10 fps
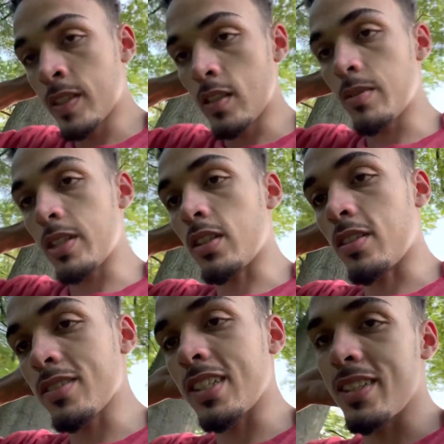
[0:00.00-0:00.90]
It'll be a
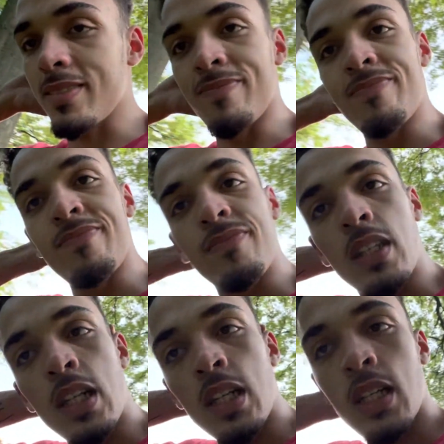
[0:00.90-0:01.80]
long time.
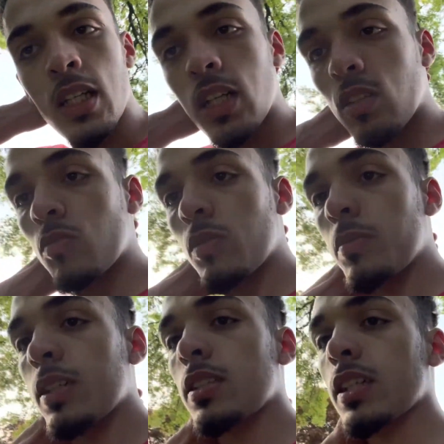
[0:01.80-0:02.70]
I'll do my
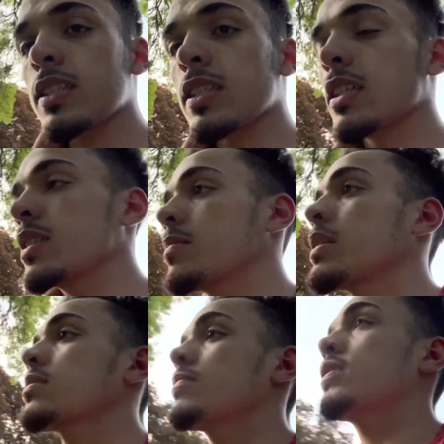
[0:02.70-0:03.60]
best, like I said, to
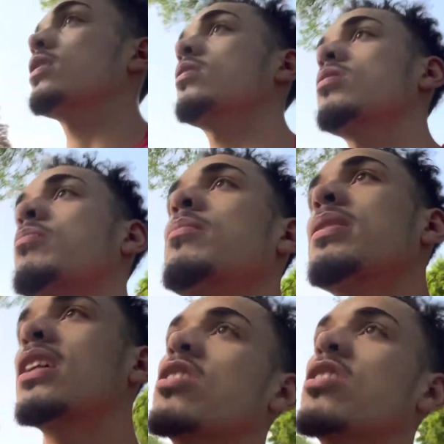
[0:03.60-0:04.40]
make some videos. I'll probably catch